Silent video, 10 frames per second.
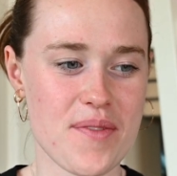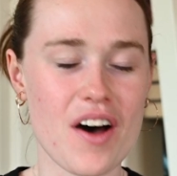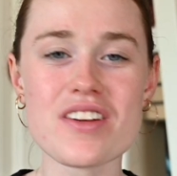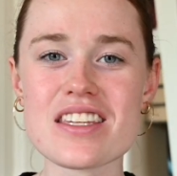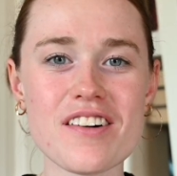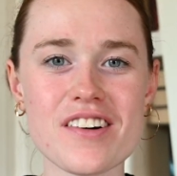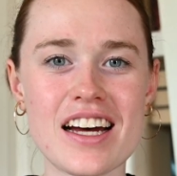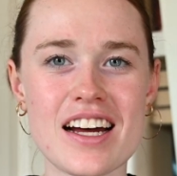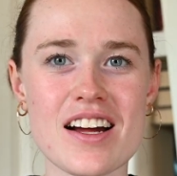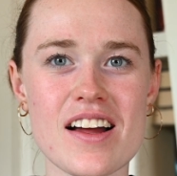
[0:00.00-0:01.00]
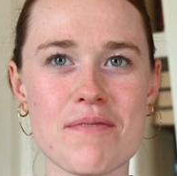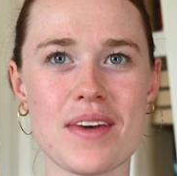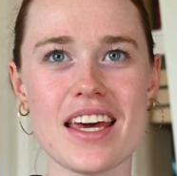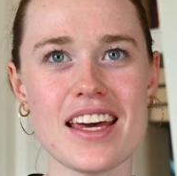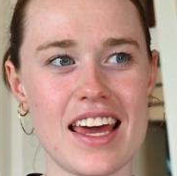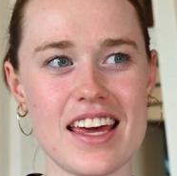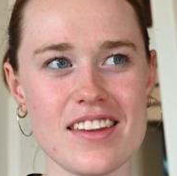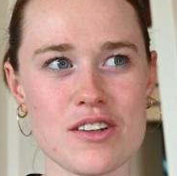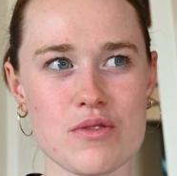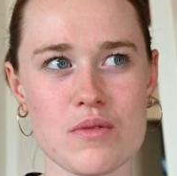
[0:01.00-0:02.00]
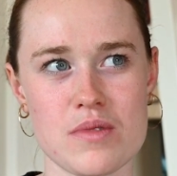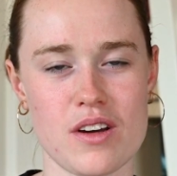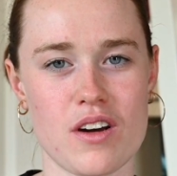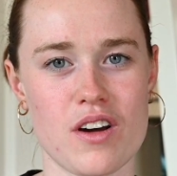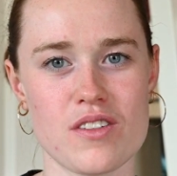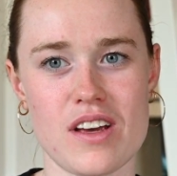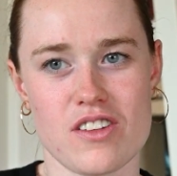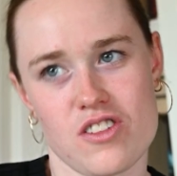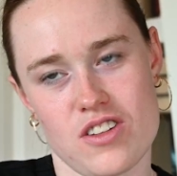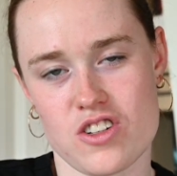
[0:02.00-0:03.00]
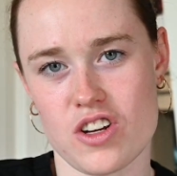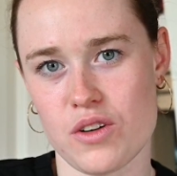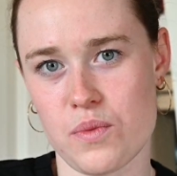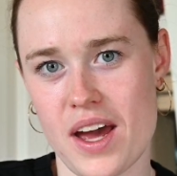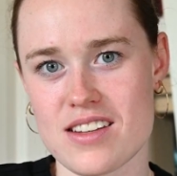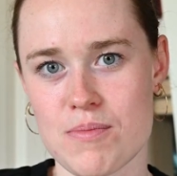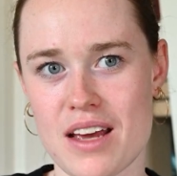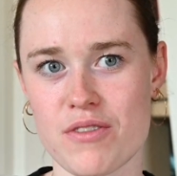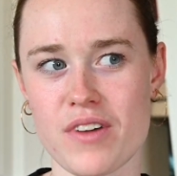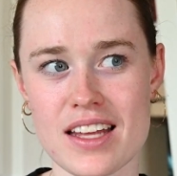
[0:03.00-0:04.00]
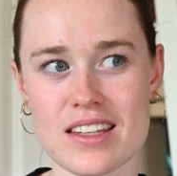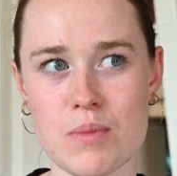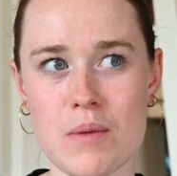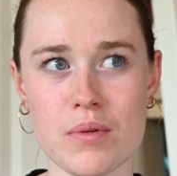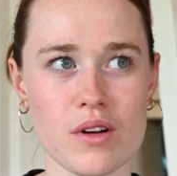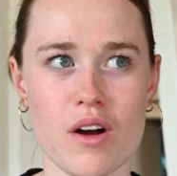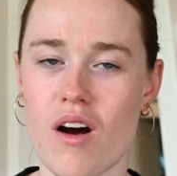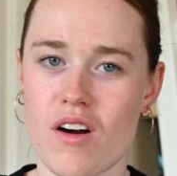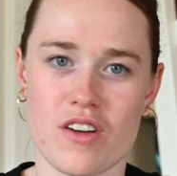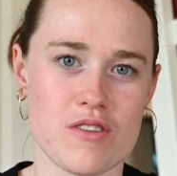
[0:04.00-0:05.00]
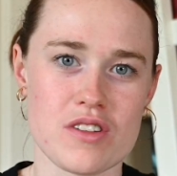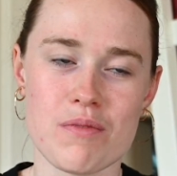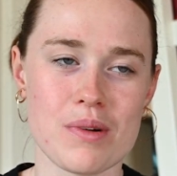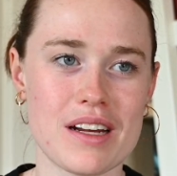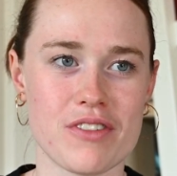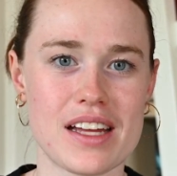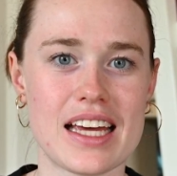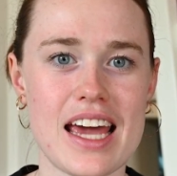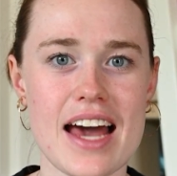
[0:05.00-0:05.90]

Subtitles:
Also, being in those rooms is such a good way to make friends. People are usually pretty friendly.